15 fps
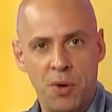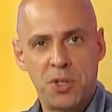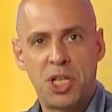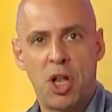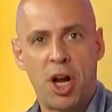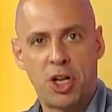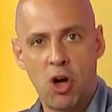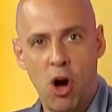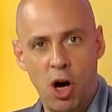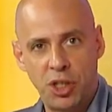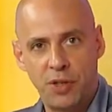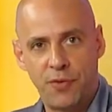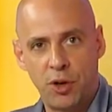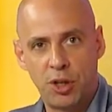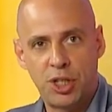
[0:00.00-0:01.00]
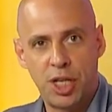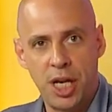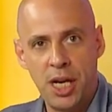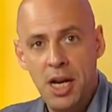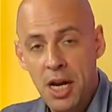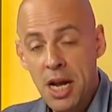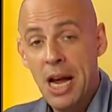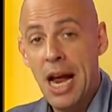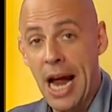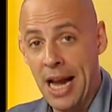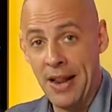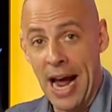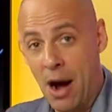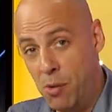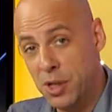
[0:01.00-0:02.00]
there was a lot of controversy,
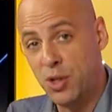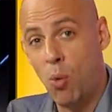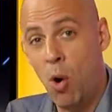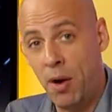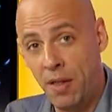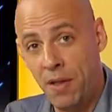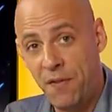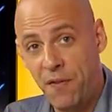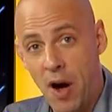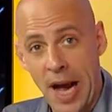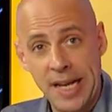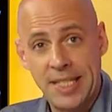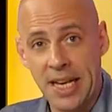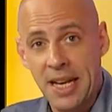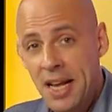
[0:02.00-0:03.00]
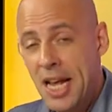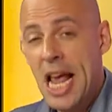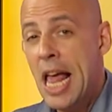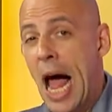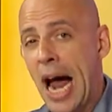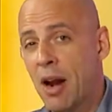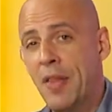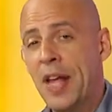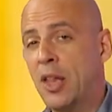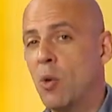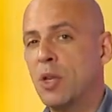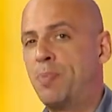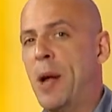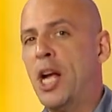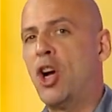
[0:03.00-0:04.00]
and that was one of the fights. And I don't think there
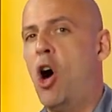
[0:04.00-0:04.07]
was big